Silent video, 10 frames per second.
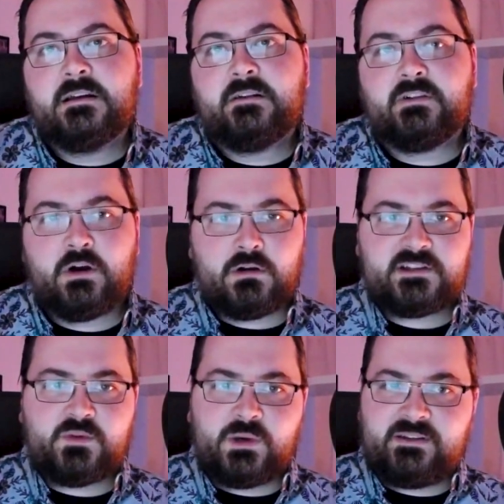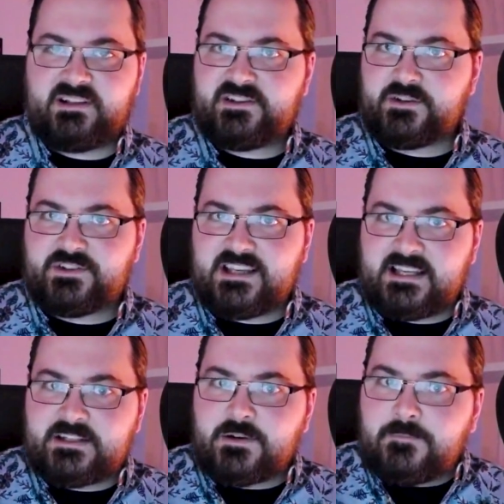Regardless of whether it
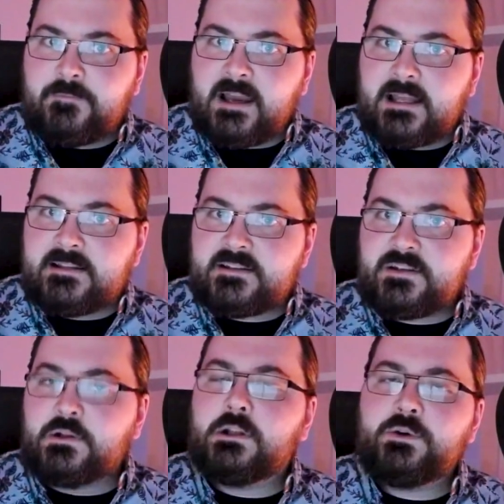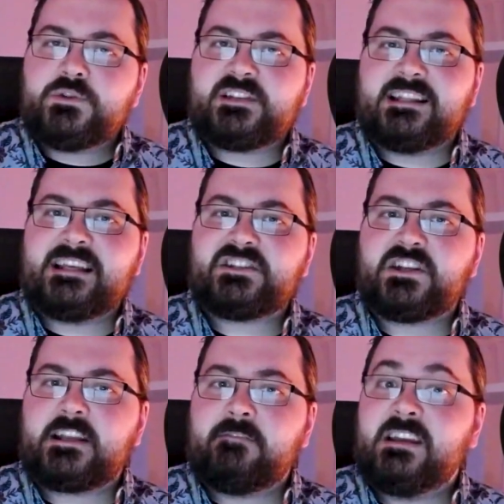succeeds or fails, you lose
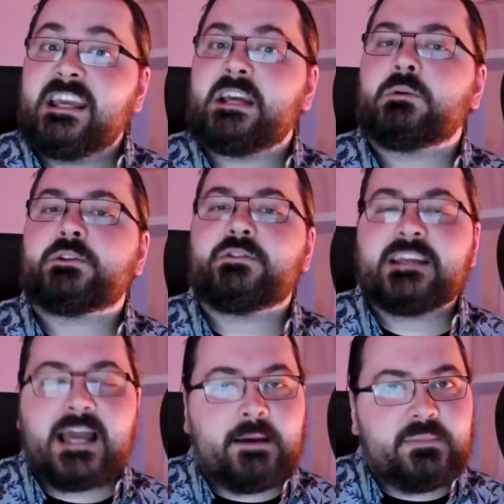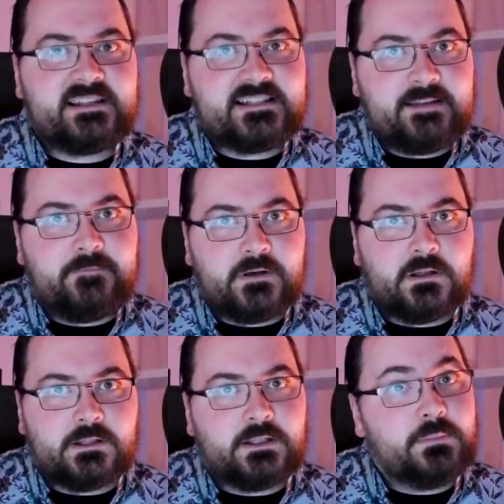initiative equal to the gambit's
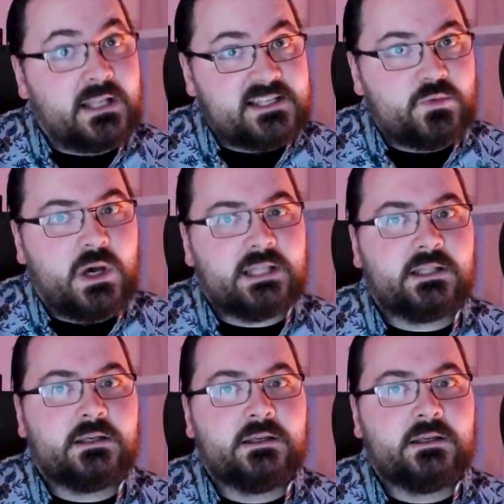difficulty plus 1.